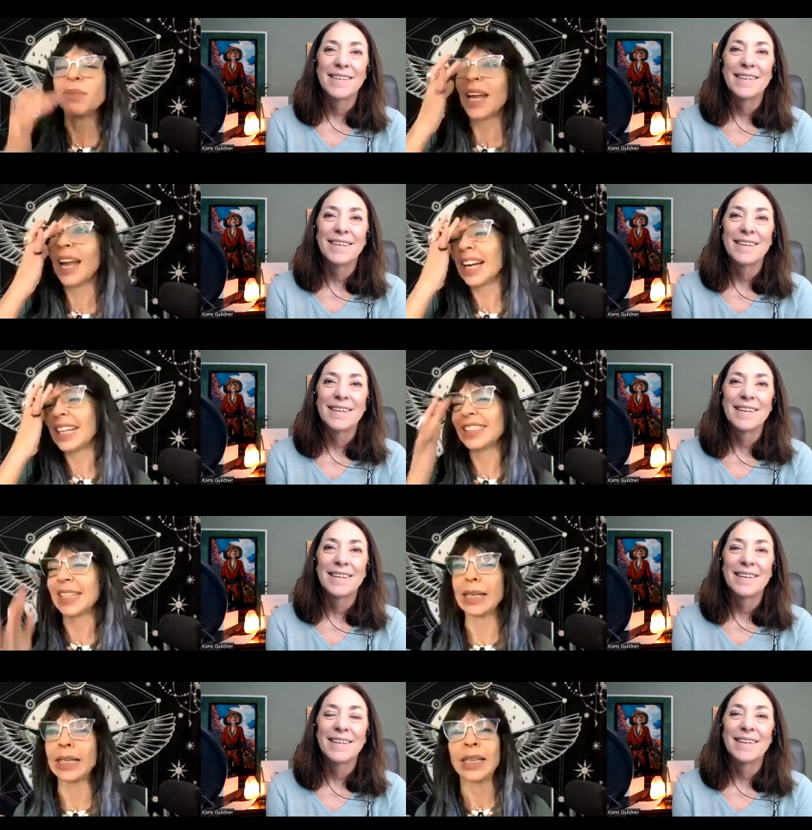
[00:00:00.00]
Speaker 1: And
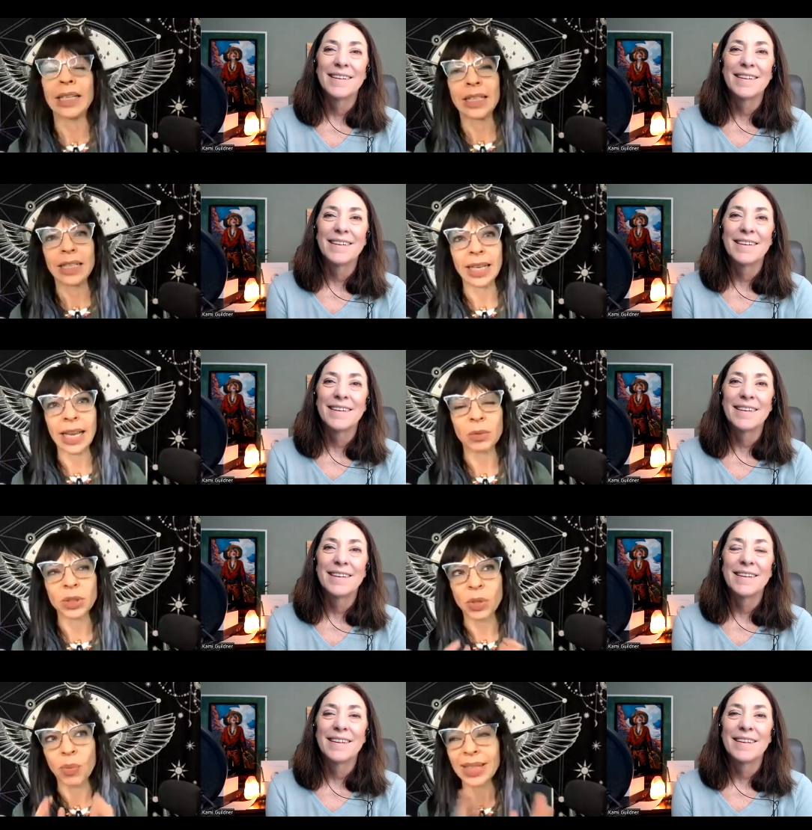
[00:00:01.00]

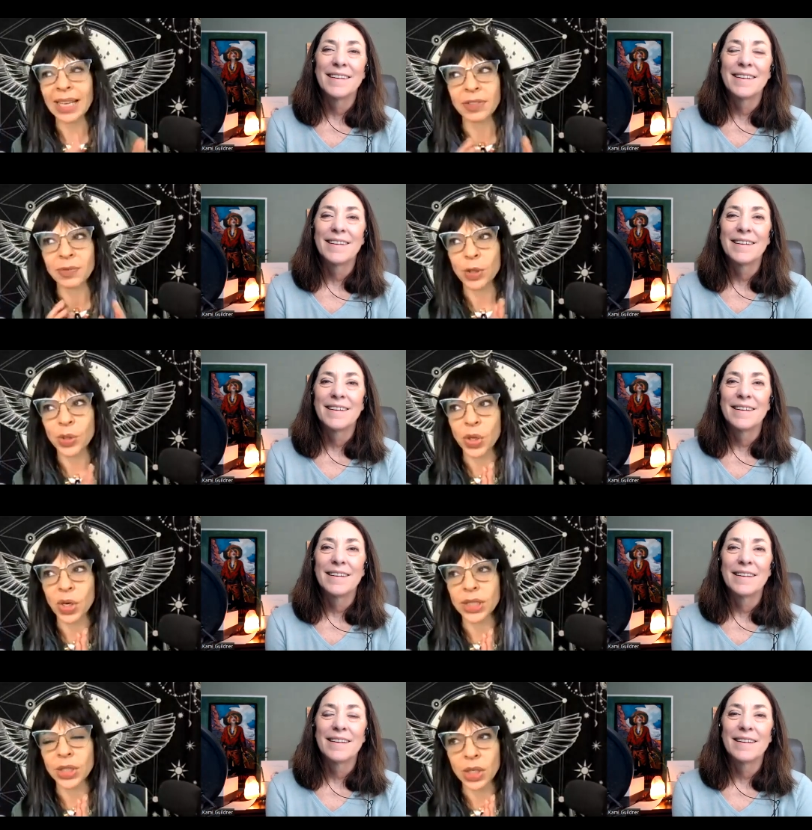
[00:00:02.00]
so when they first
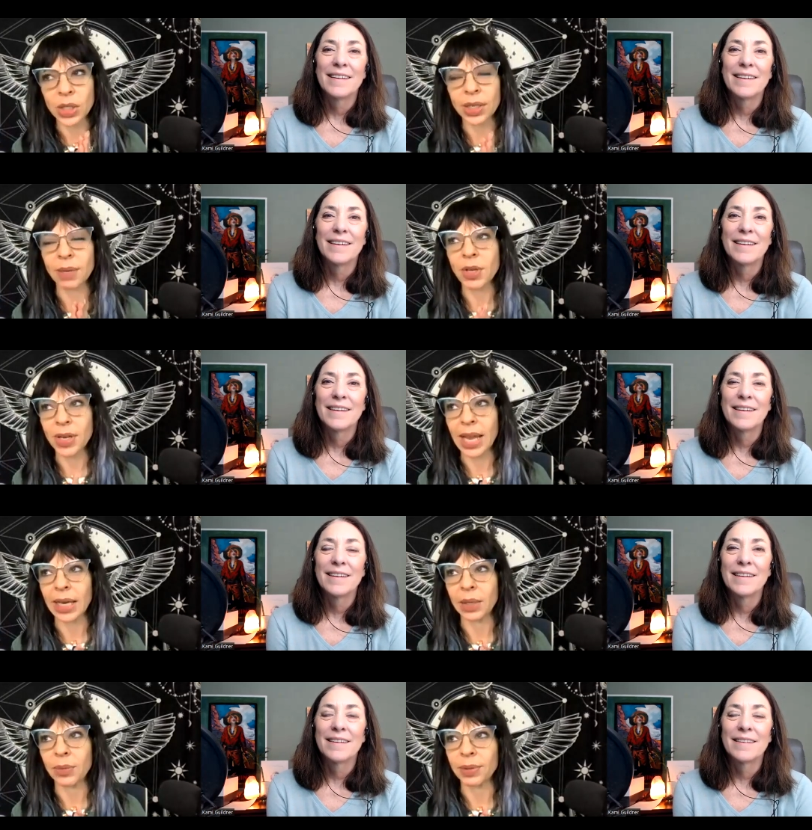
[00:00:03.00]
started
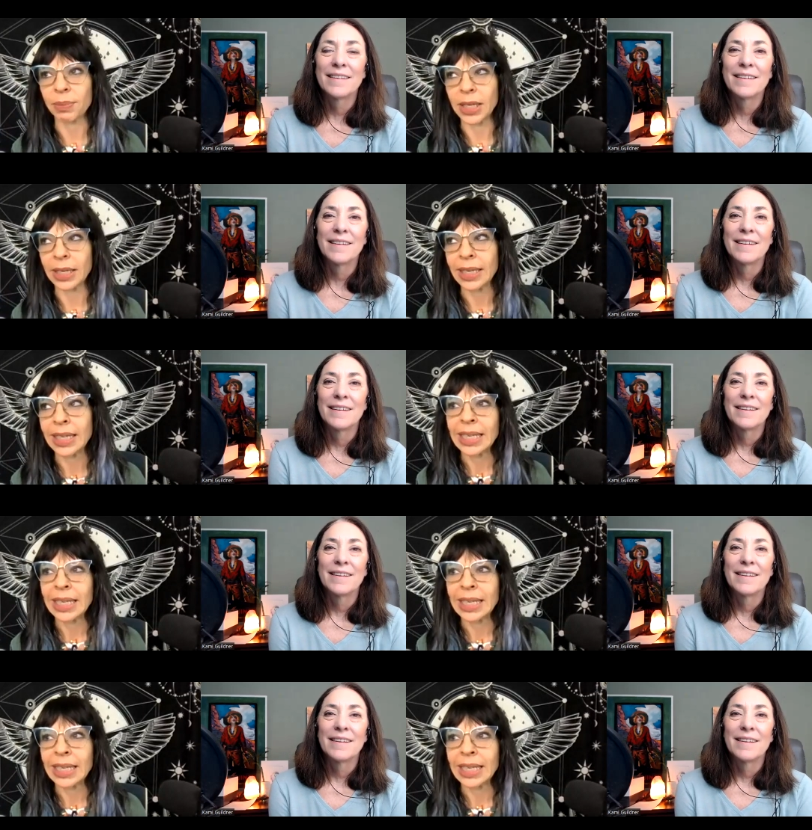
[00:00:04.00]
communicating with me,